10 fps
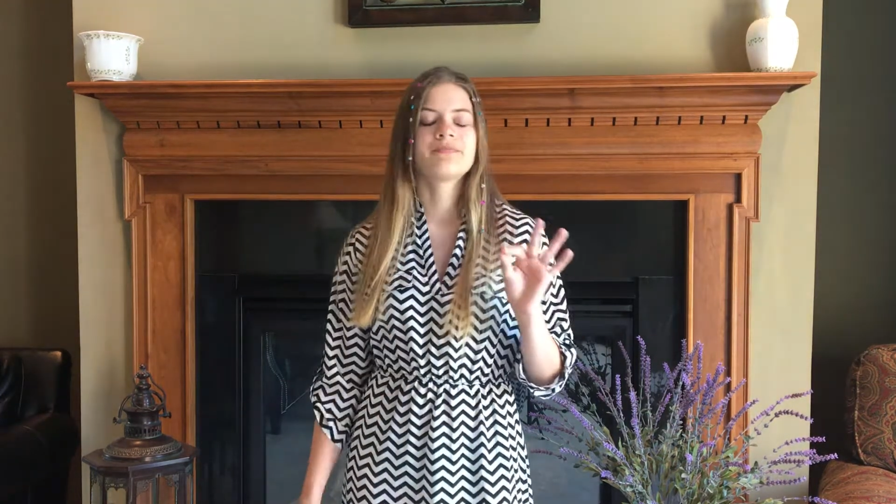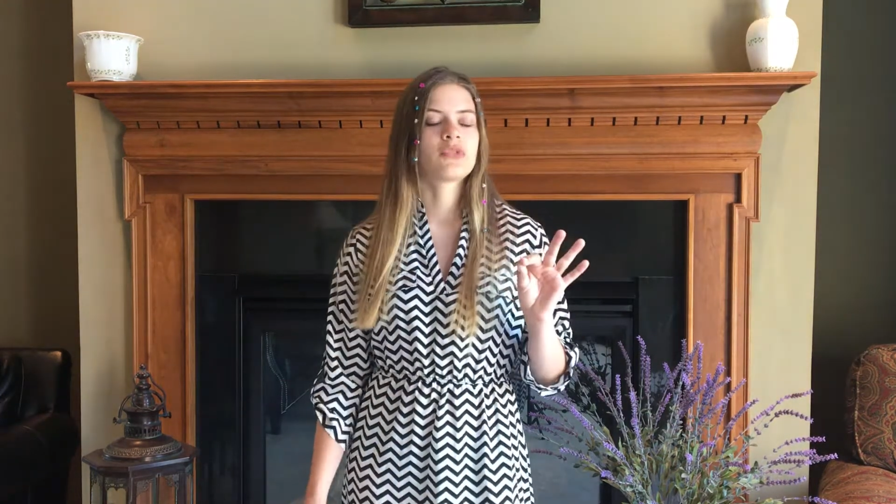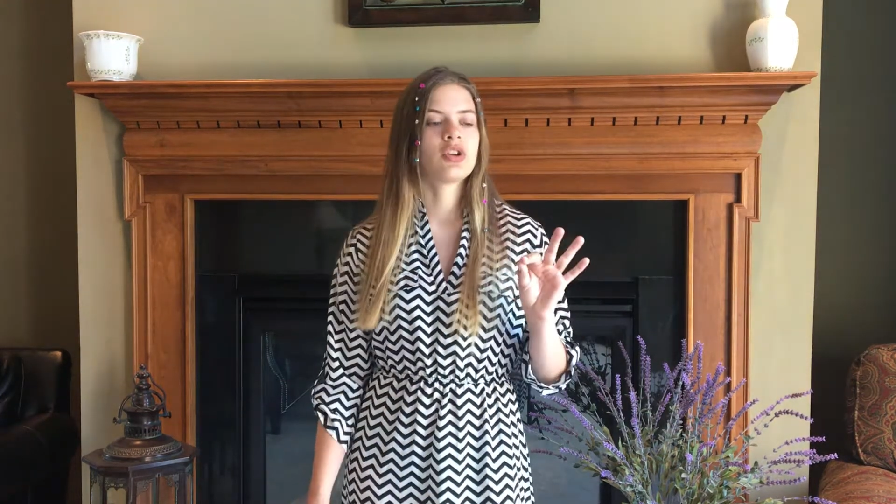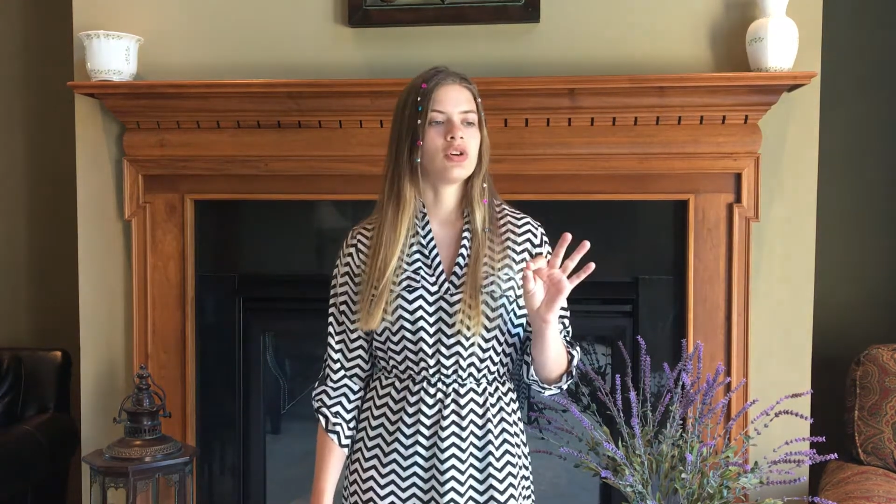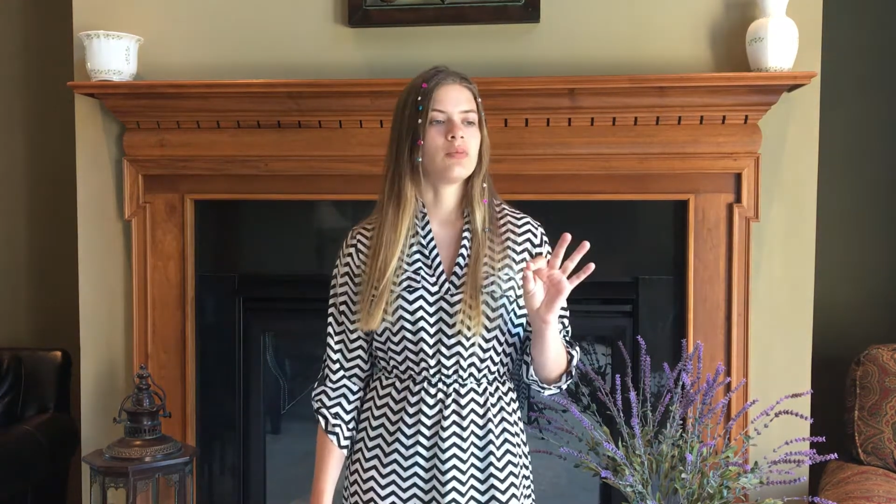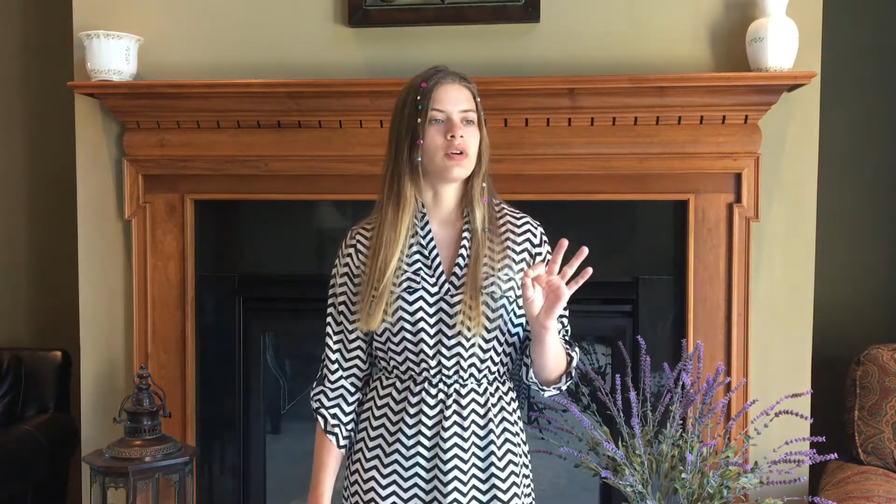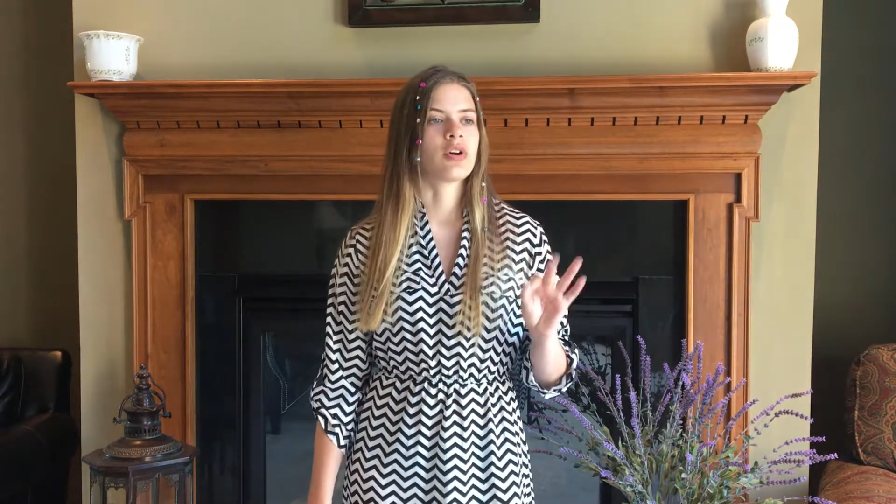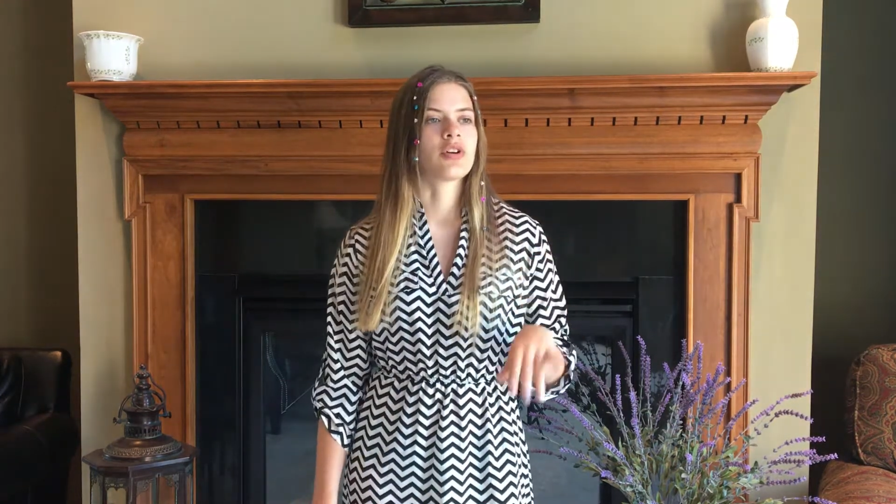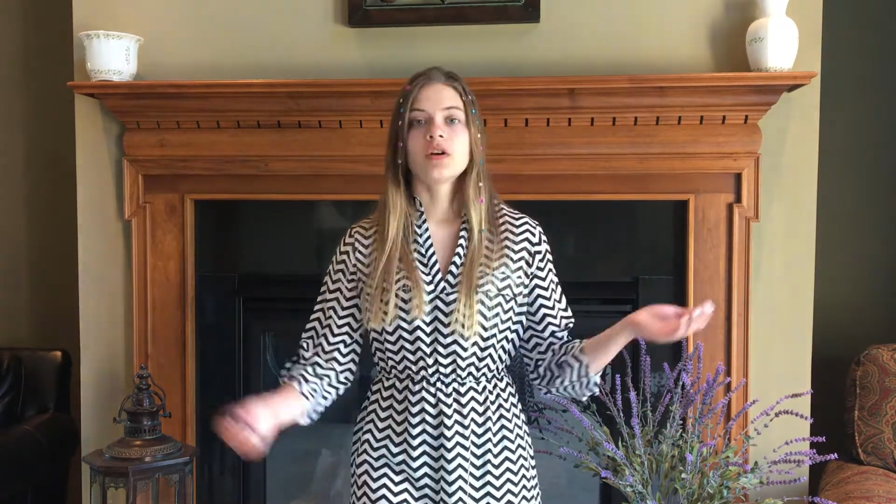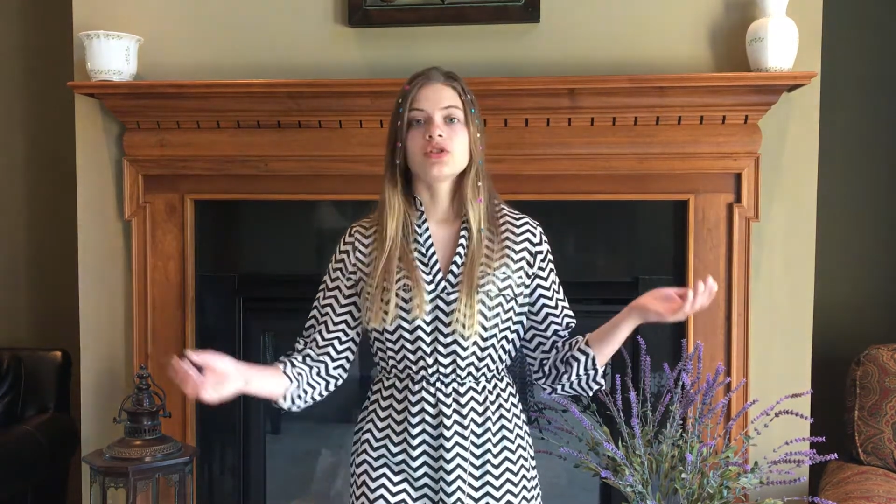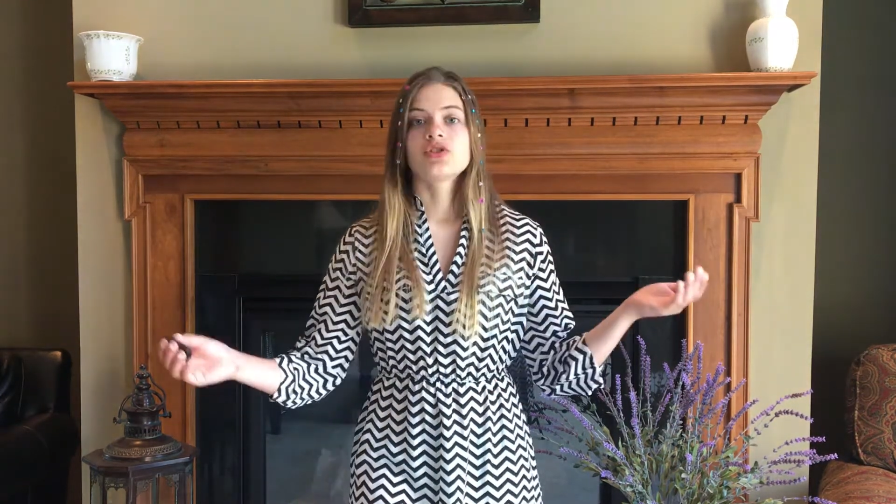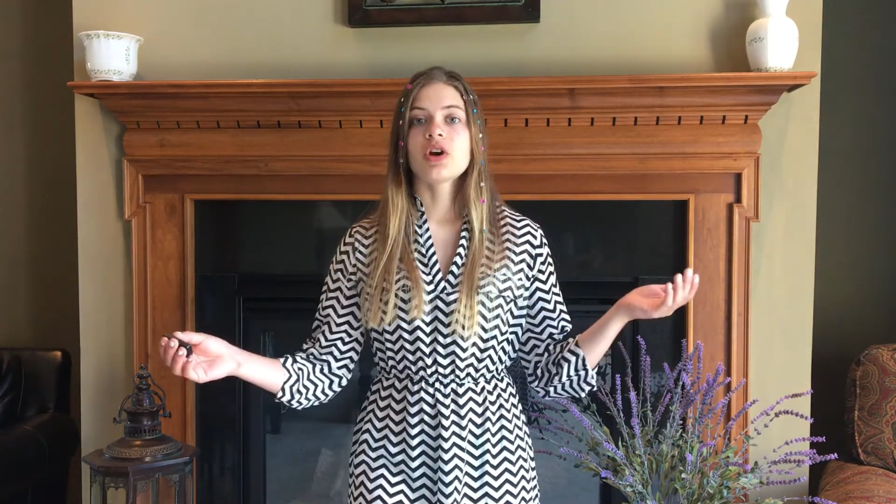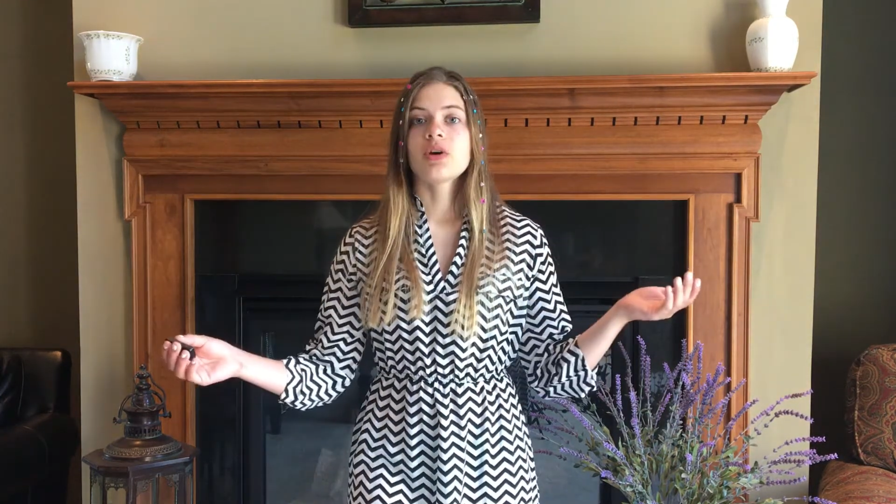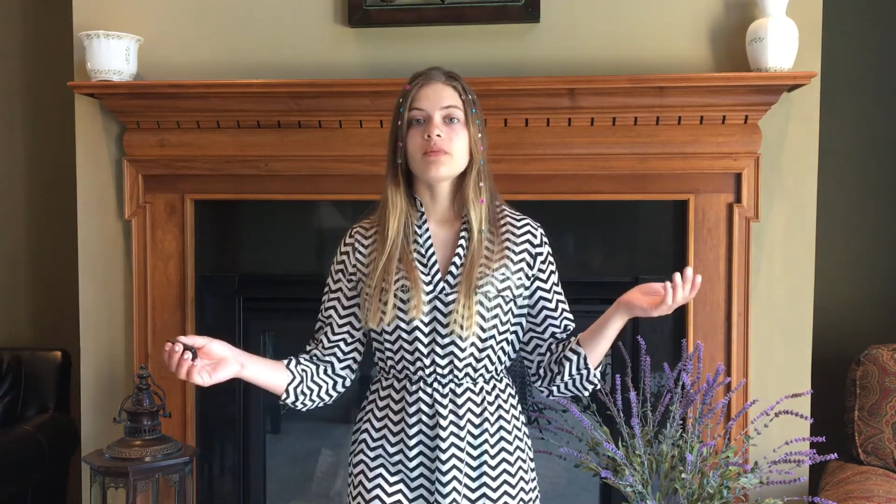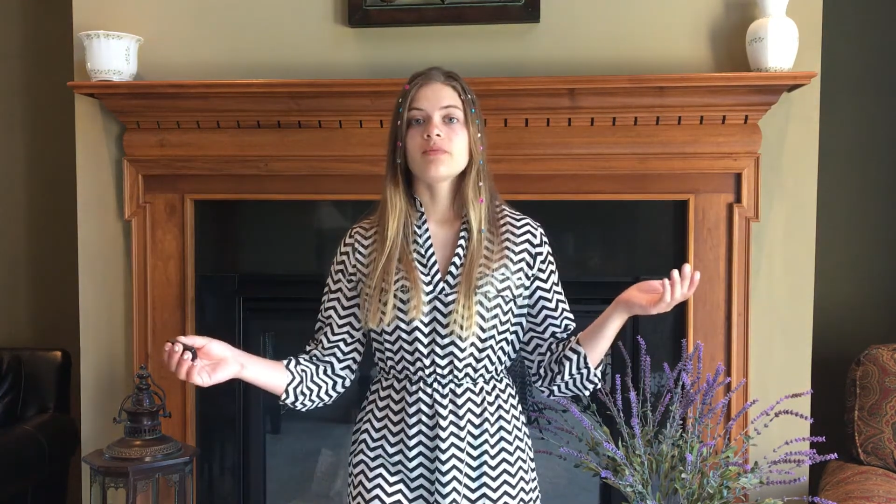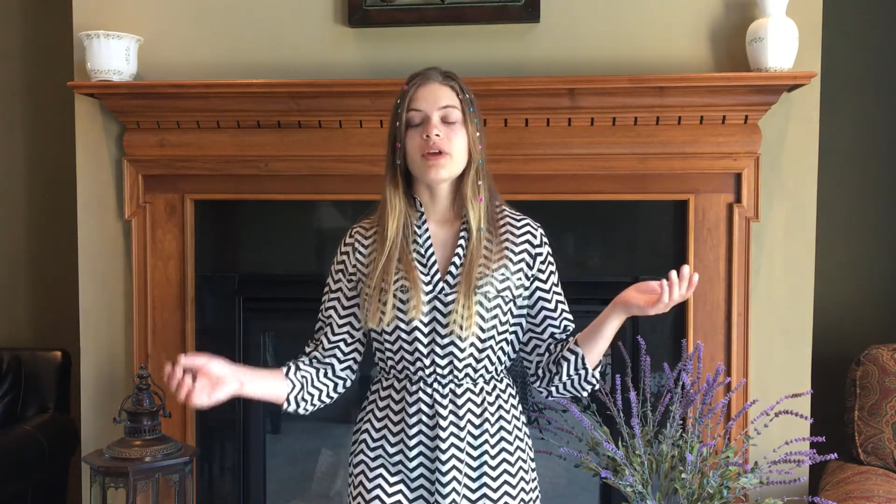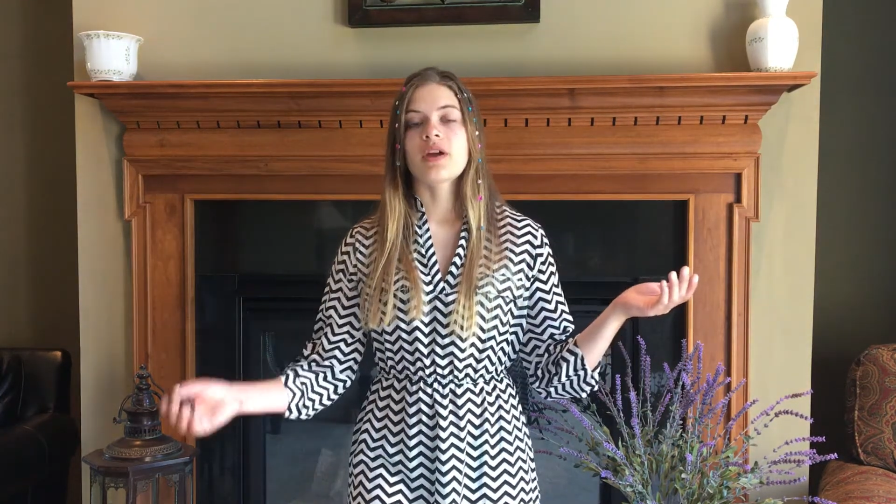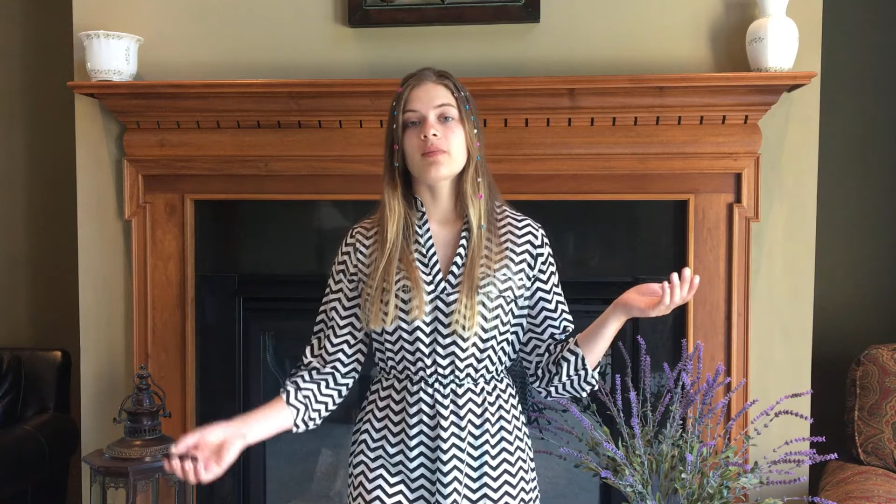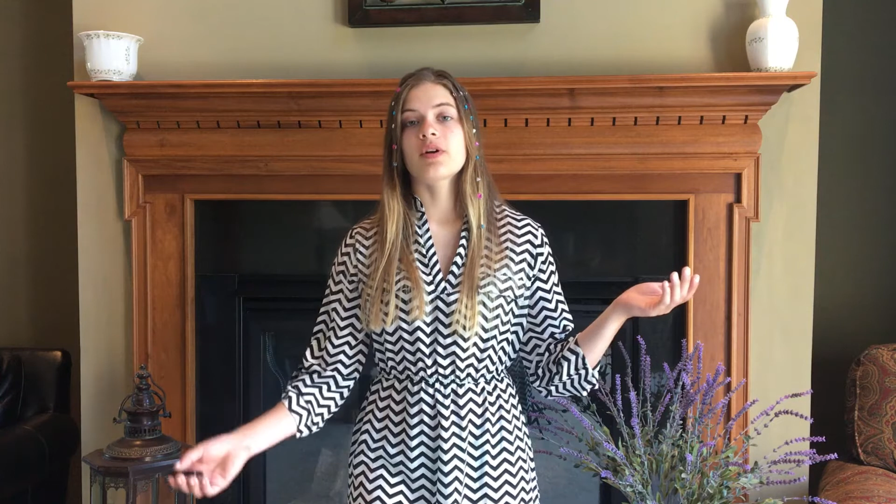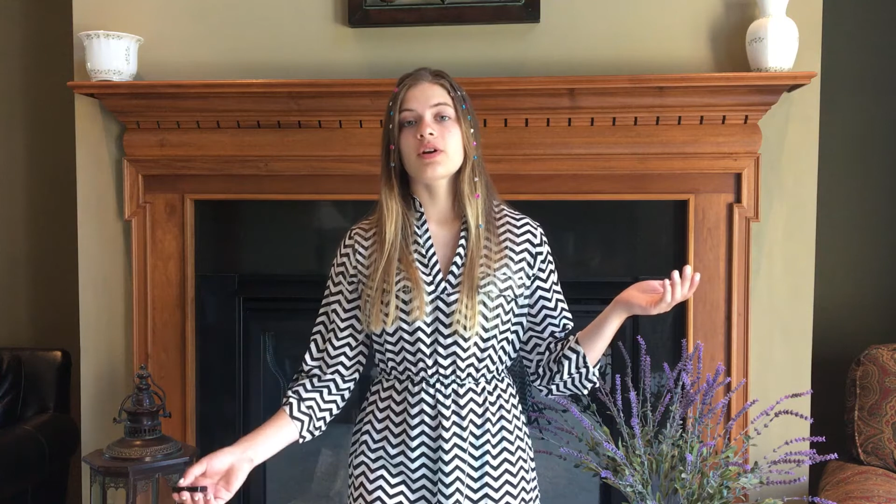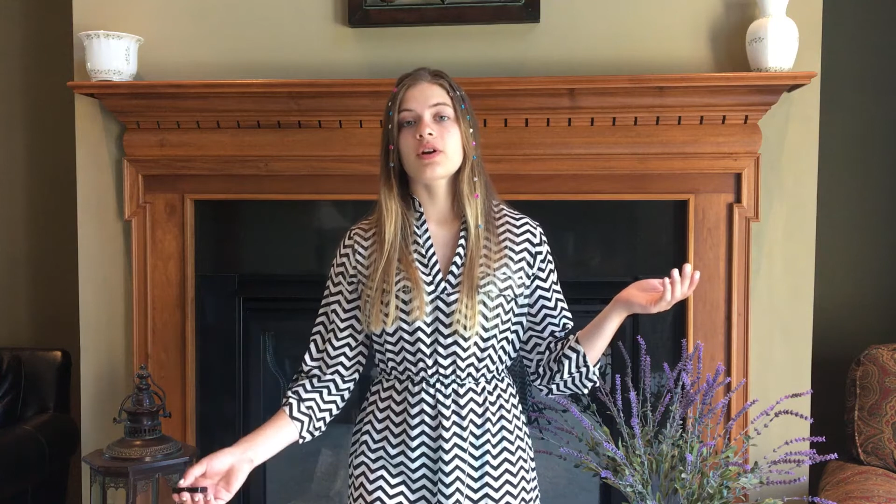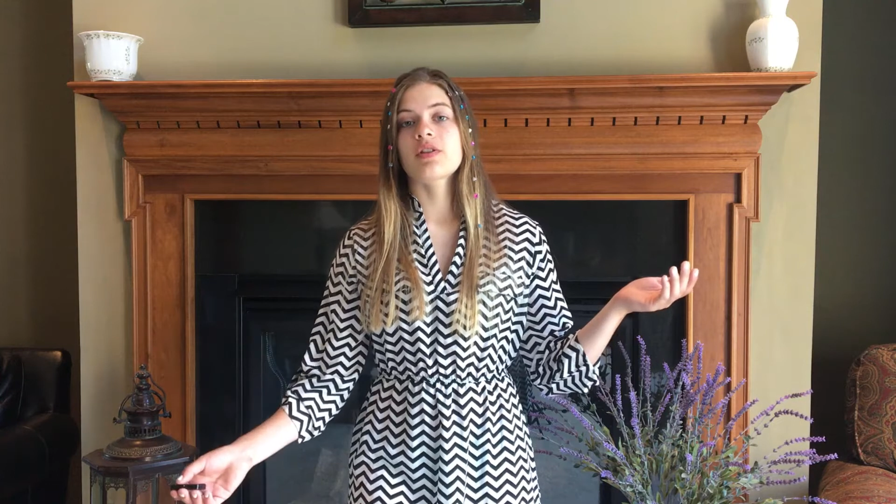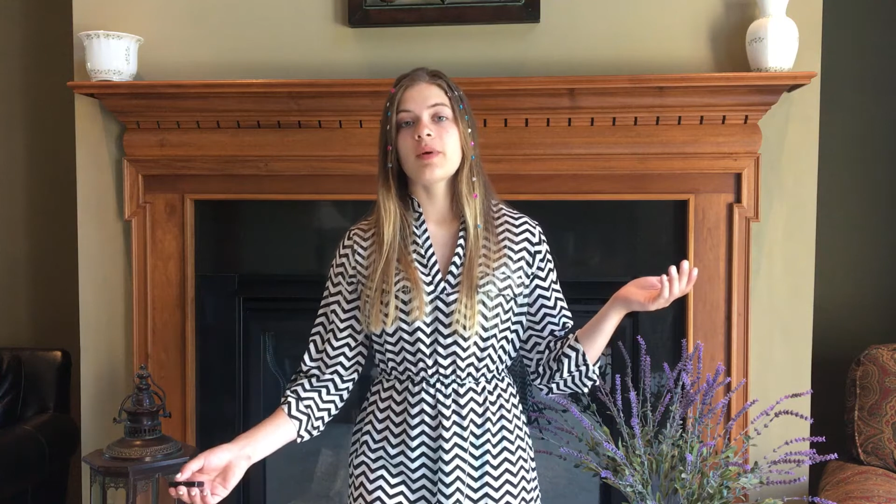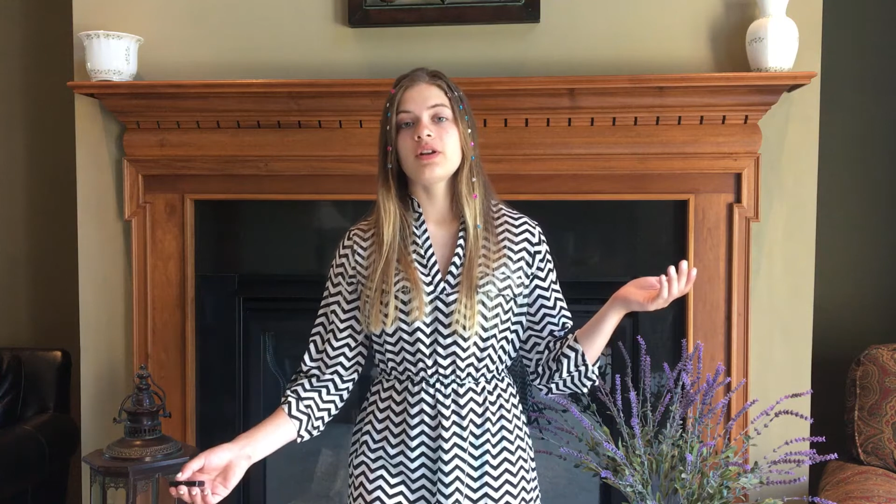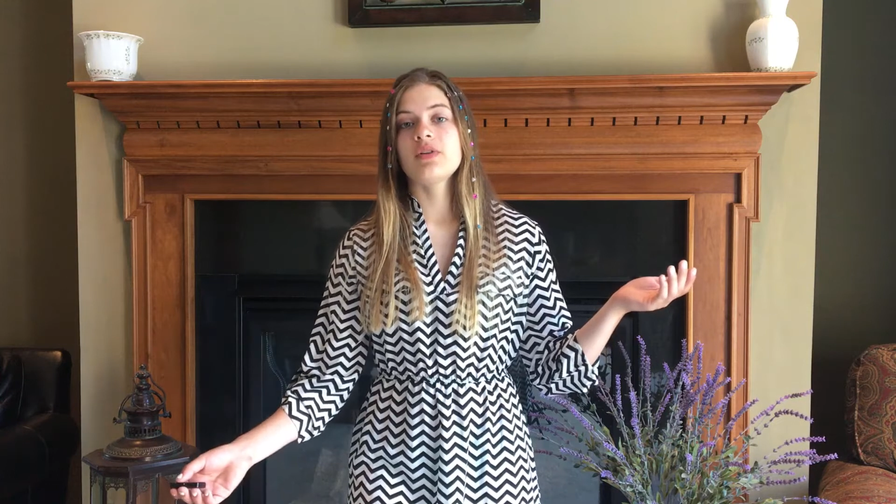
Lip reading: good burger. So they had a burger on the menu.